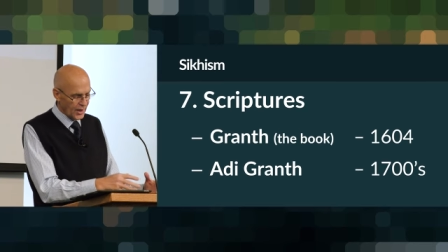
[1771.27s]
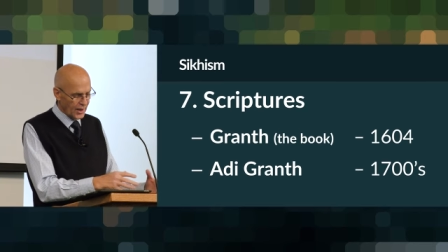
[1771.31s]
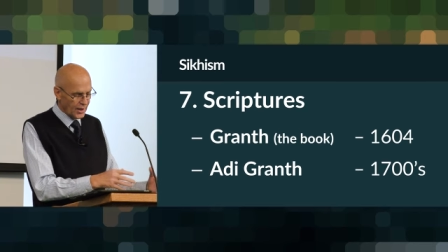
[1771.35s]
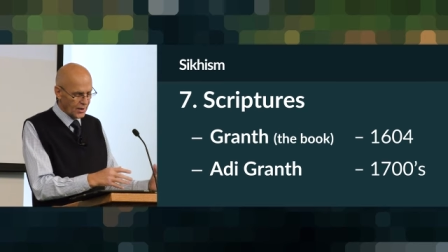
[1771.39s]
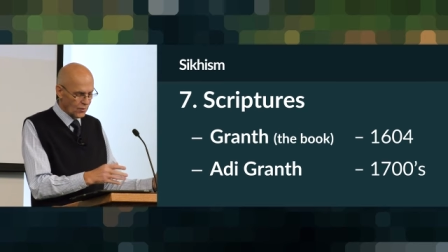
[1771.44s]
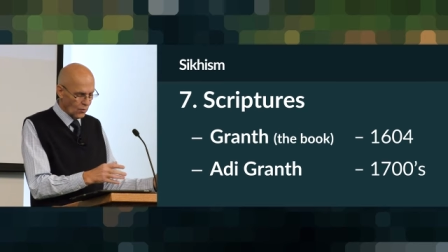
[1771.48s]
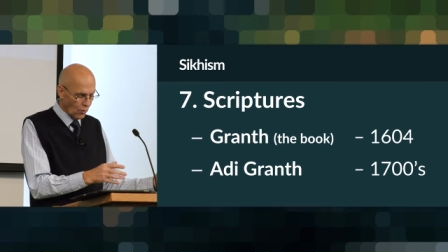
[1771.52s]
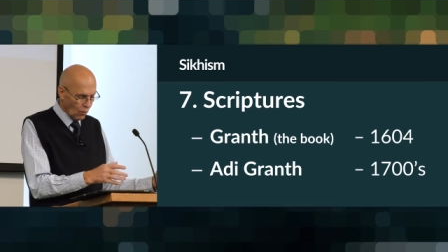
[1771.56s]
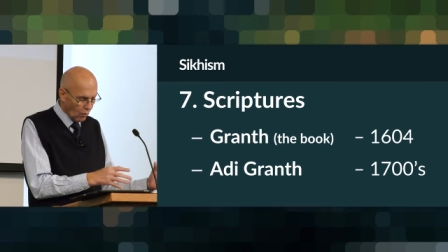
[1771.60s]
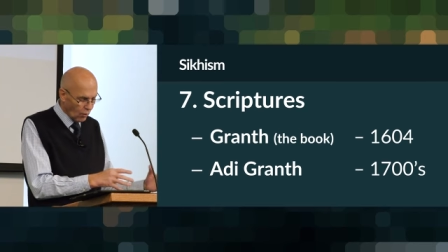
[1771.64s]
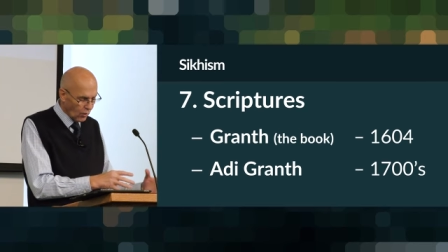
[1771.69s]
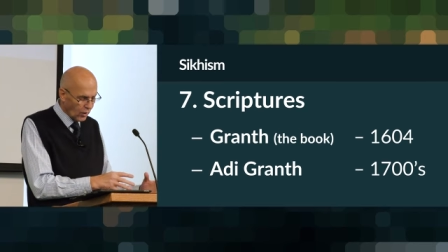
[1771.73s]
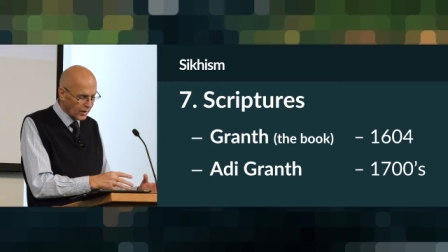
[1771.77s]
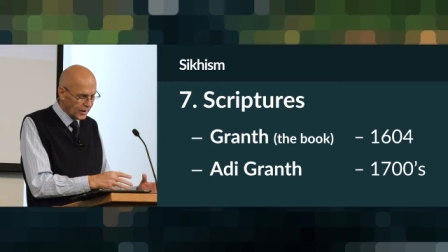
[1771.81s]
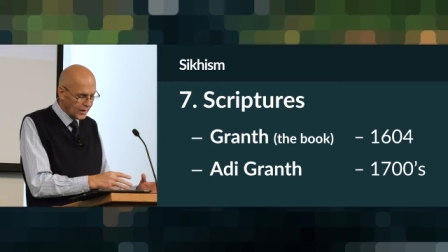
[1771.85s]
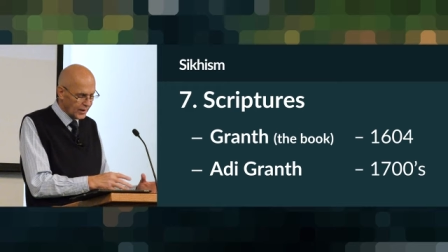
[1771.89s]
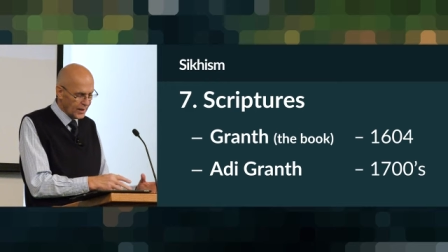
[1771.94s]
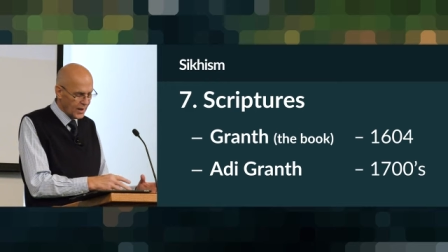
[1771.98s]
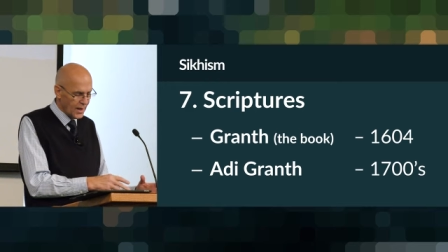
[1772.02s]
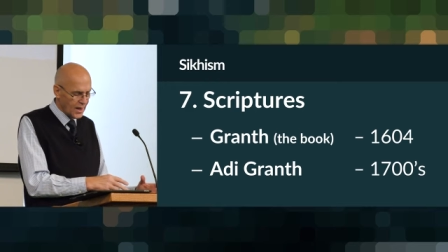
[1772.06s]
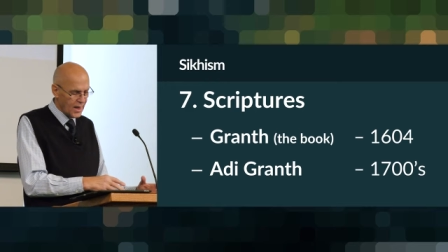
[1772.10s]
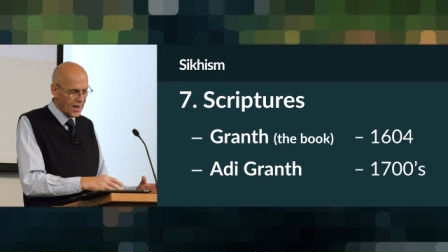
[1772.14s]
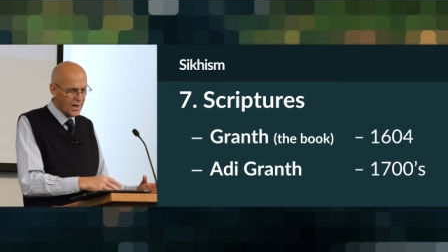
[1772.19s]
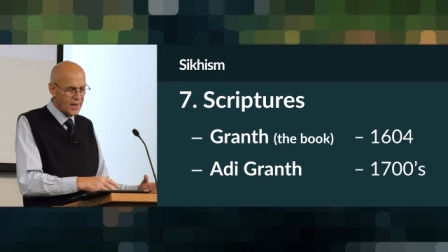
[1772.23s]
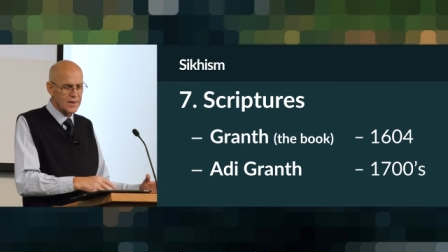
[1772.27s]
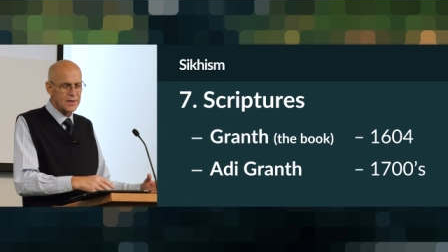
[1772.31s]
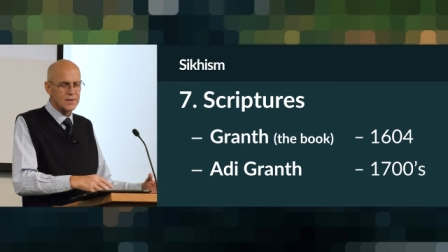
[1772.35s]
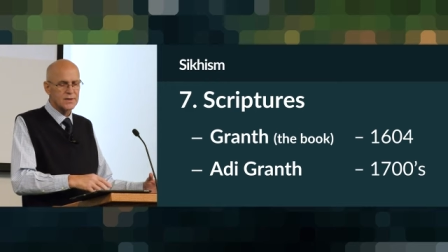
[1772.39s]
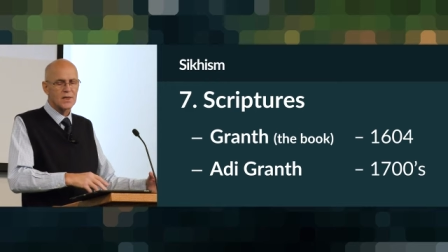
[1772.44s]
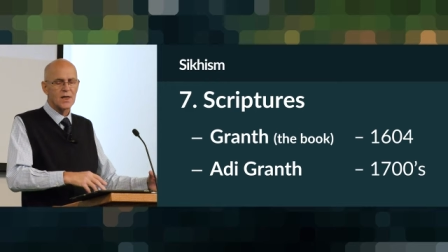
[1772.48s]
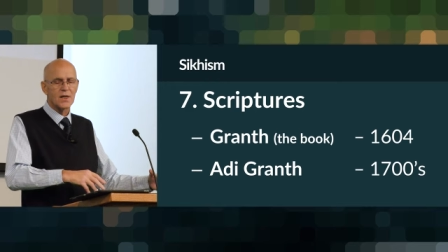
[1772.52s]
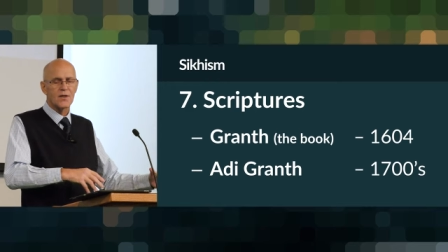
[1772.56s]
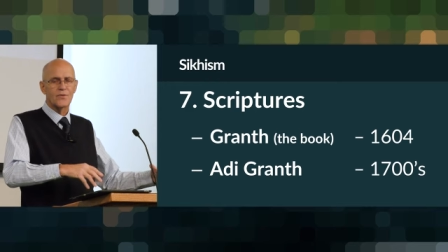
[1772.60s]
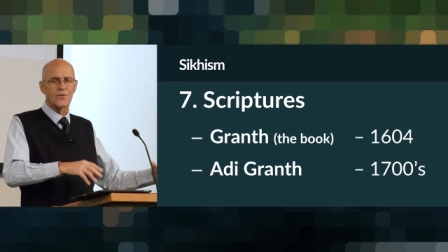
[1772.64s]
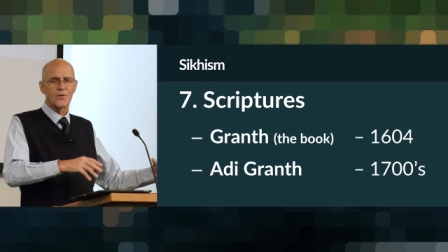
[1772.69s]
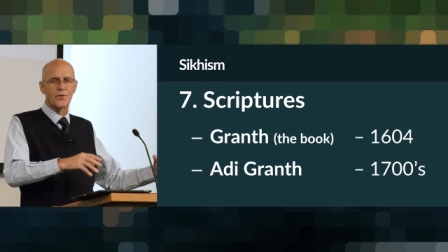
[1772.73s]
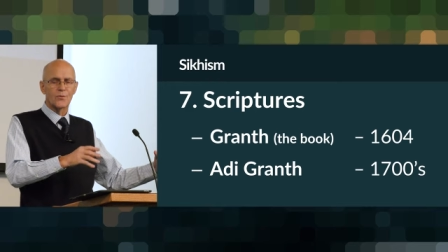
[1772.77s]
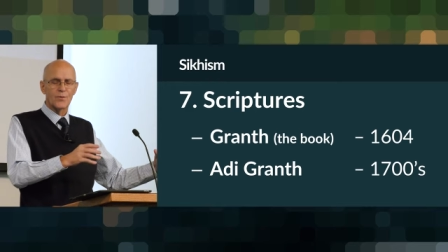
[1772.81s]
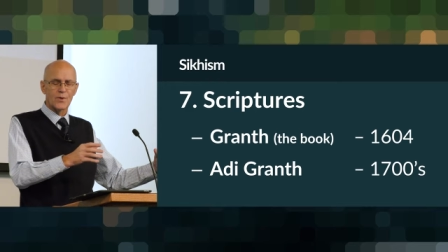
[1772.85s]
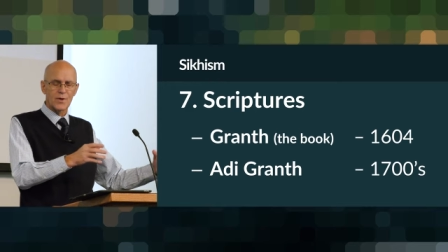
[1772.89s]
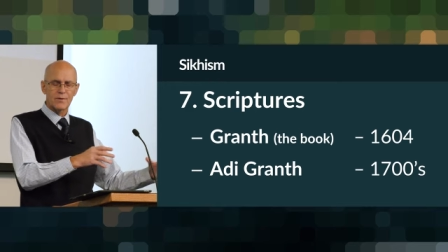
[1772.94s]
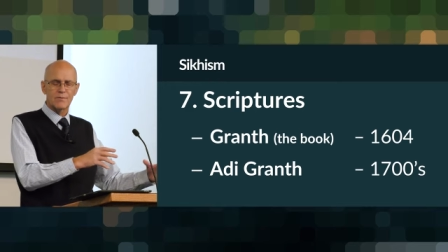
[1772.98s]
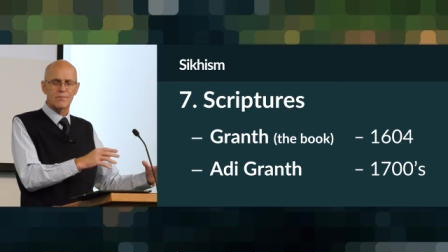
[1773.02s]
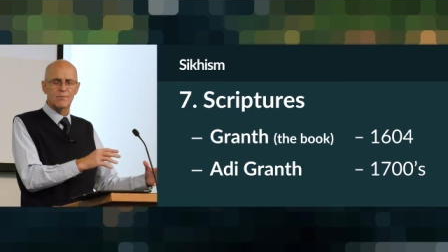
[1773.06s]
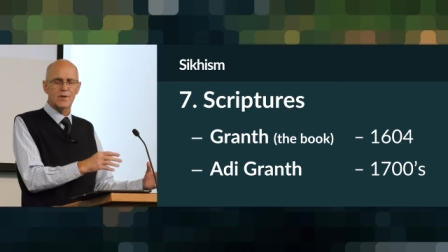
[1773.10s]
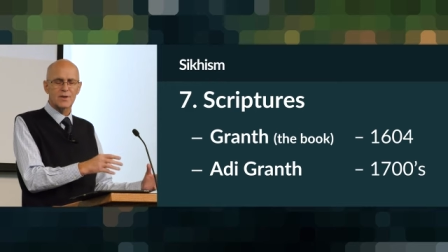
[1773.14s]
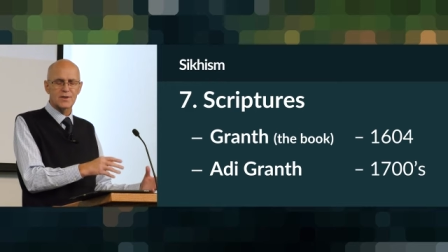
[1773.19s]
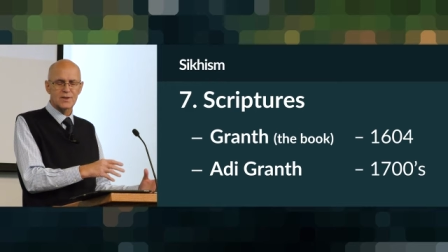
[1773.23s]
and organize the
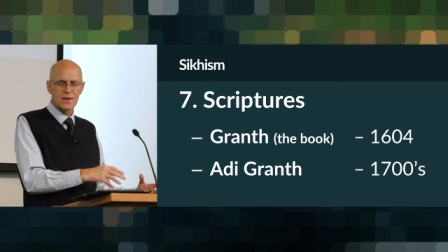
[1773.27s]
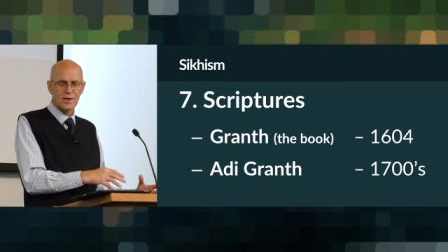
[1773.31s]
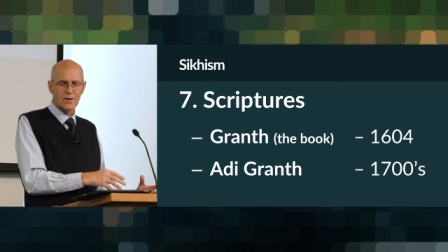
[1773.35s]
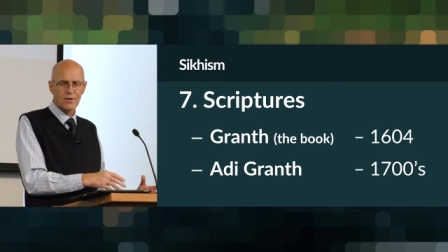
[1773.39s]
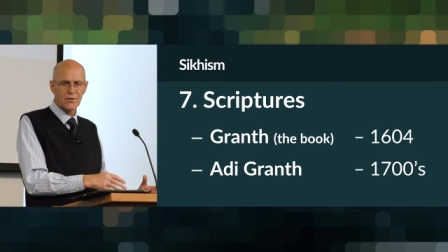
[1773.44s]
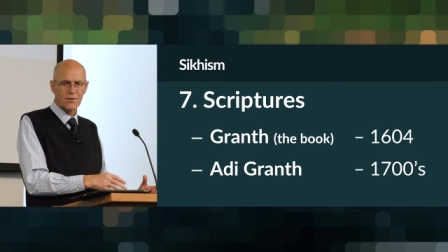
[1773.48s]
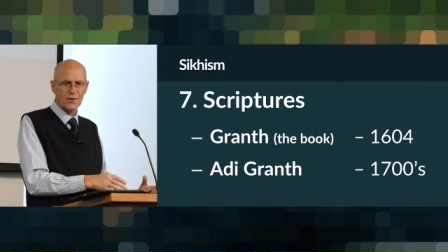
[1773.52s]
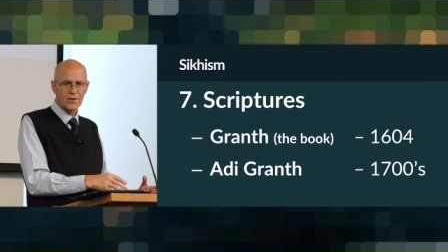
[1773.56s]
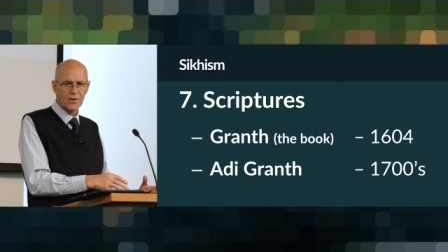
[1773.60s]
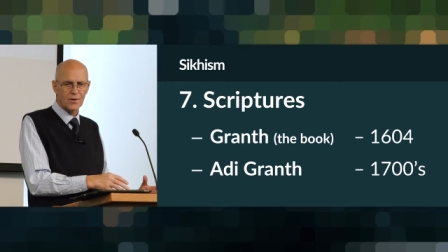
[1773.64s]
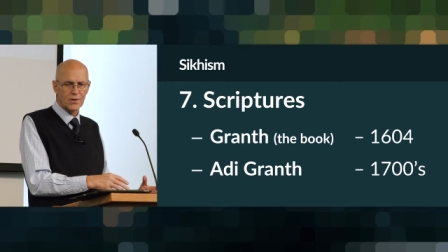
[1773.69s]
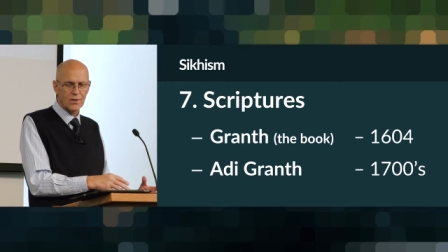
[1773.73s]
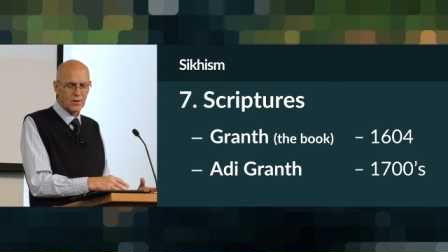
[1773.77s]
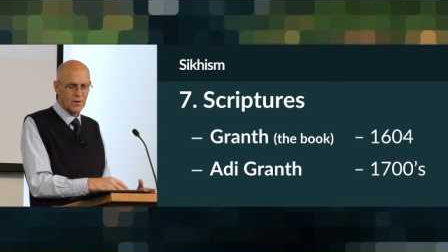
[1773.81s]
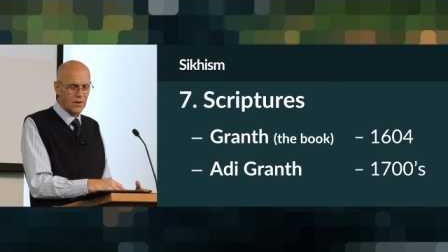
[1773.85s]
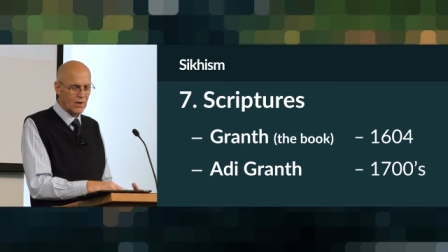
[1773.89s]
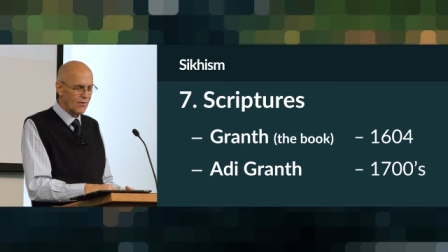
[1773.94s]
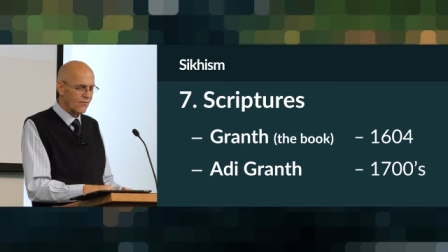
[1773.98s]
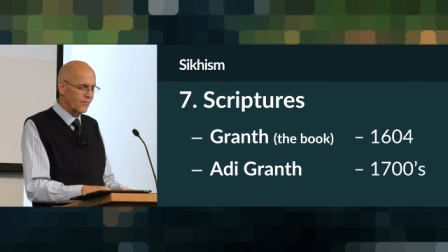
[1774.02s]
written material